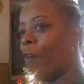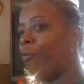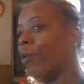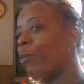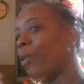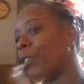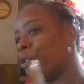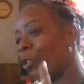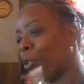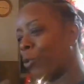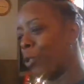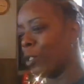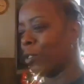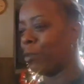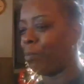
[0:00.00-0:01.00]
left and went to a
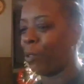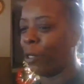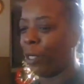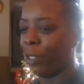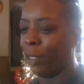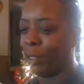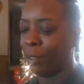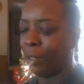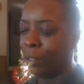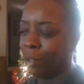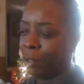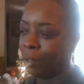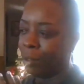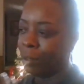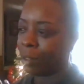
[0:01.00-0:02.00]
Christmas party, and
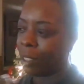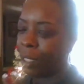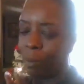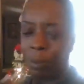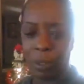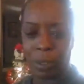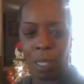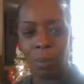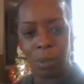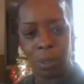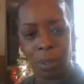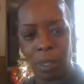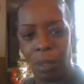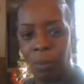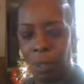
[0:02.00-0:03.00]
kind of wish I would
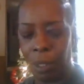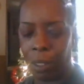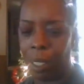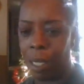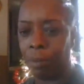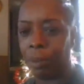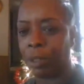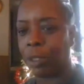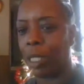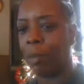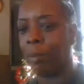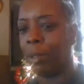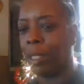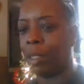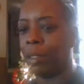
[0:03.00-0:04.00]
have stayed and went live with
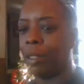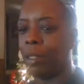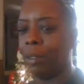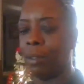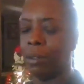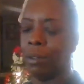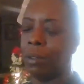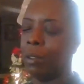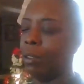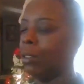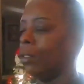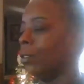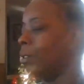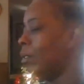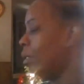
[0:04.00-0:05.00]
y'all, but I didn't.
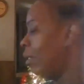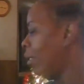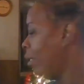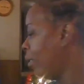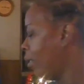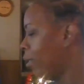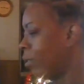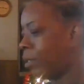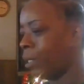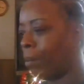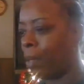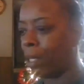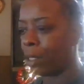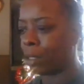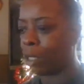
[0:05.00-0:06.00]
And uh,
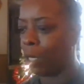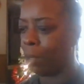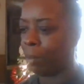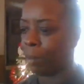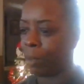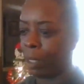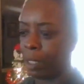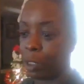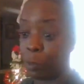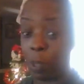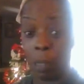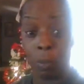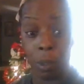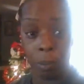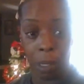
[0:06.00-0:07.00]
somebody calling me right now. It's
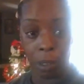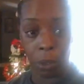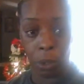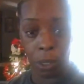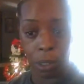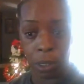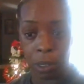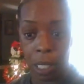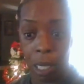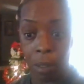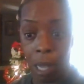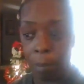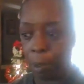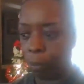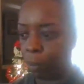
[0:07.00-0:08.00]
probably one of my daughters. So
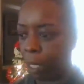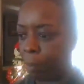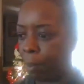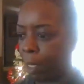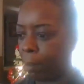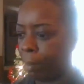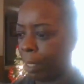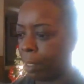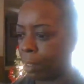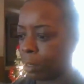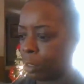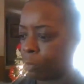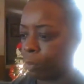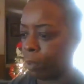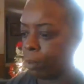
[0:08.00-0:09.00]
y'all, I'll be right back. Let me
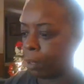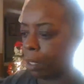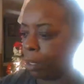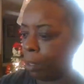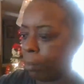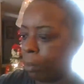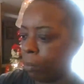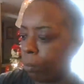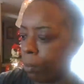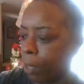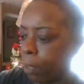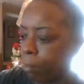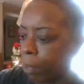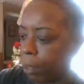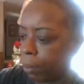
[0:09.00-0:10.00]
answer this phone call. I'll be
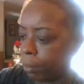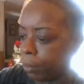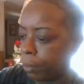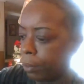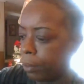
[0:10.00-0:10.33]
right back.